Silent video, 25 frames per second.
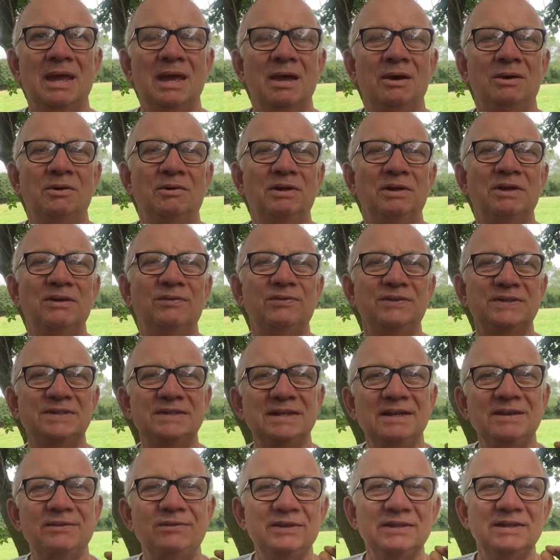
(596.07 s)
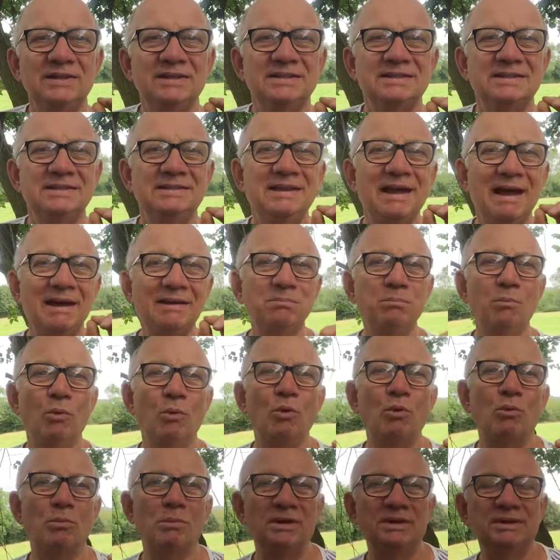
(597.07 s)
Now, if it's that
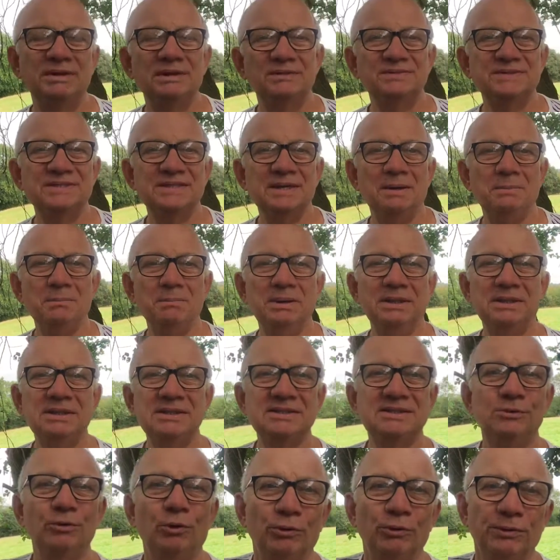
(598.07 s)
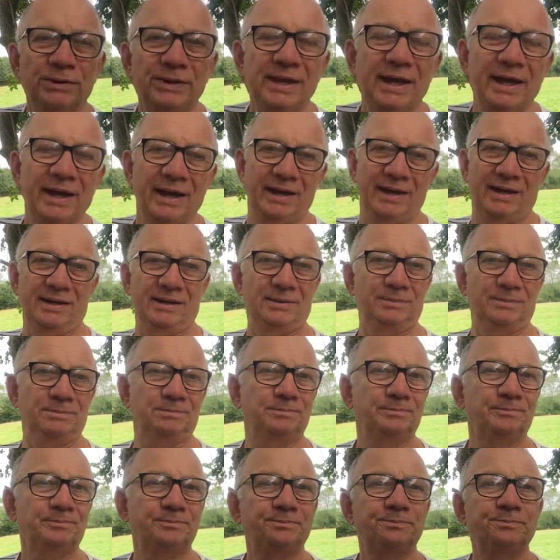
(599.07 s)
moment, if somebody's not there
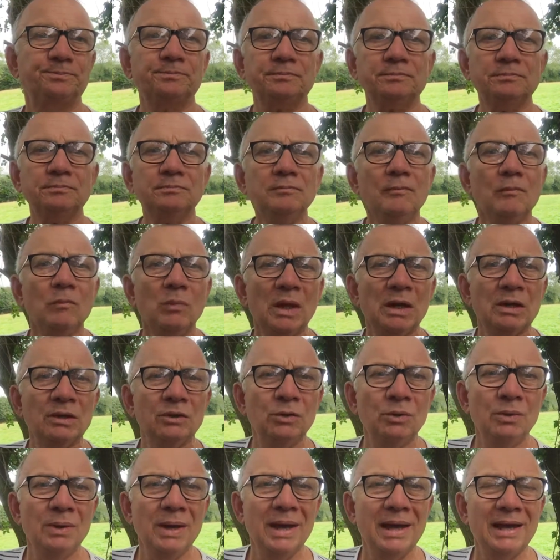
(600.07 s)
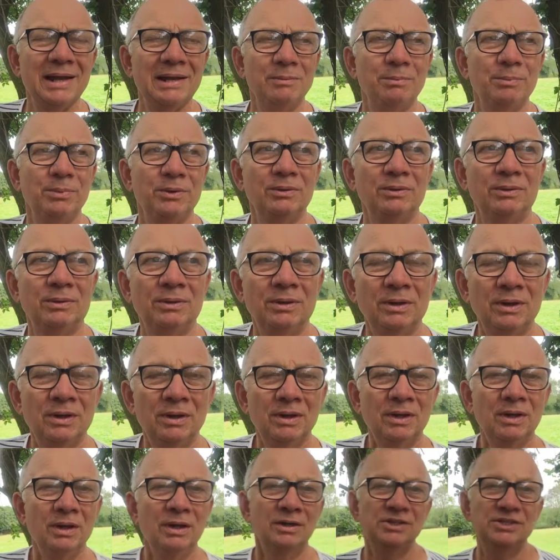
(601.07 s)
to help you,
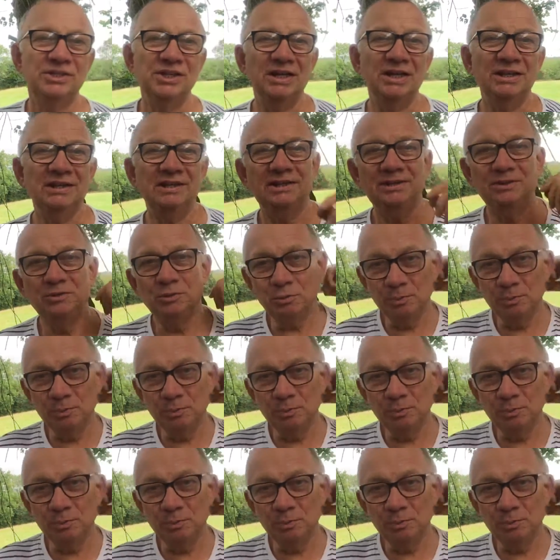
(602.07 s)
gently to